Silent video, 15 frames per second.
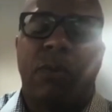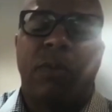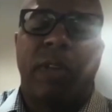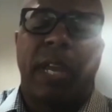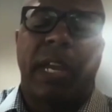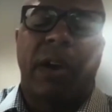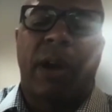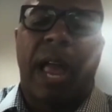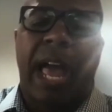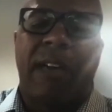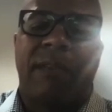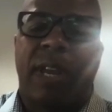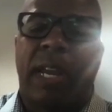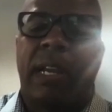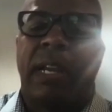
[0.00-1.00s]
think are
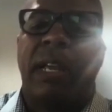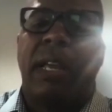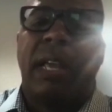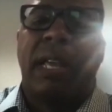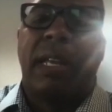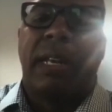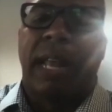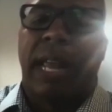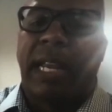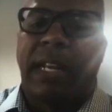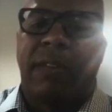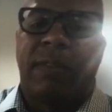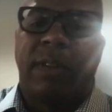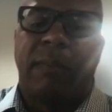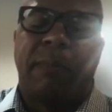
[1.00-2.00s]
having
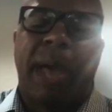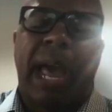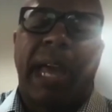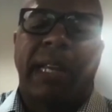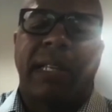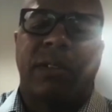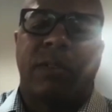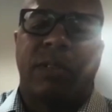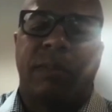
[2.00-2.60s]
negative impacts on